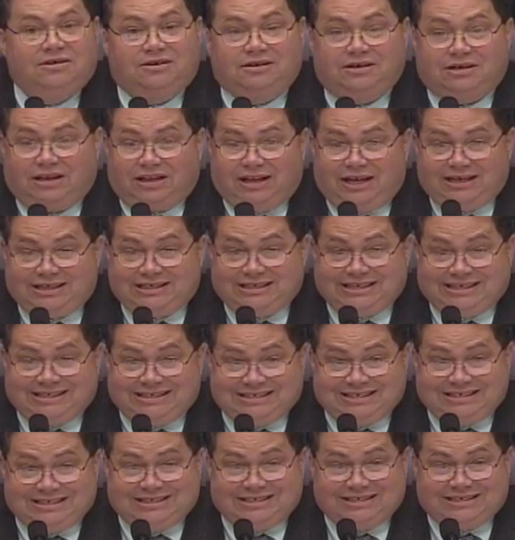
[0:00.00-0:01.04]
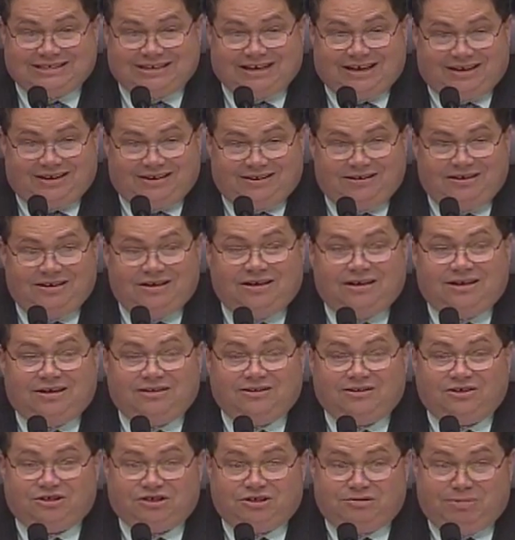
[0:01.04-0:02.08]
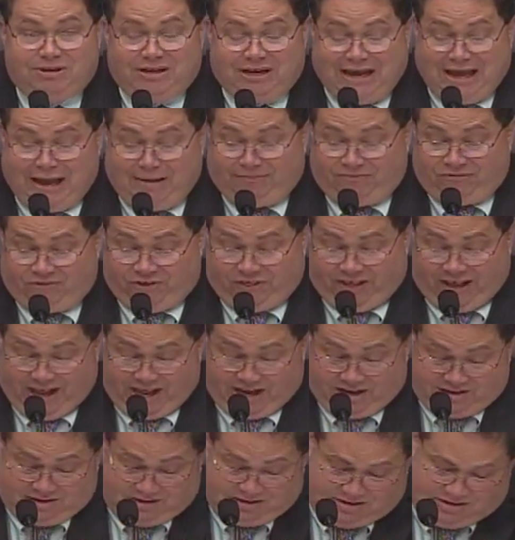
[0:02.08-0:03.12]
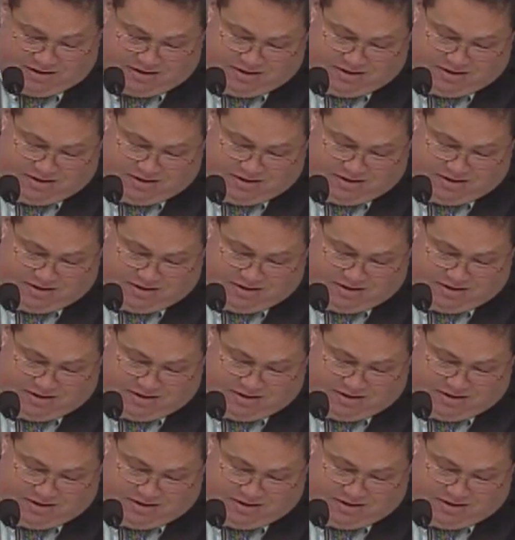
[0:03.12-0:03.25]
Collecting census data, there should be an app for that.